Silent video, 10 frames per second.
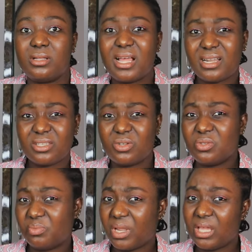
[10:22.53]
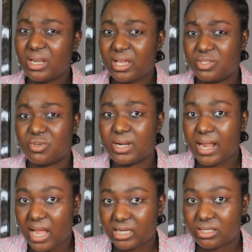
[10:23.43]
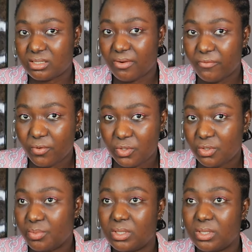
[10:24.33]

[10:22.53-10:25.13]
and that's going to bring in extra cash for you,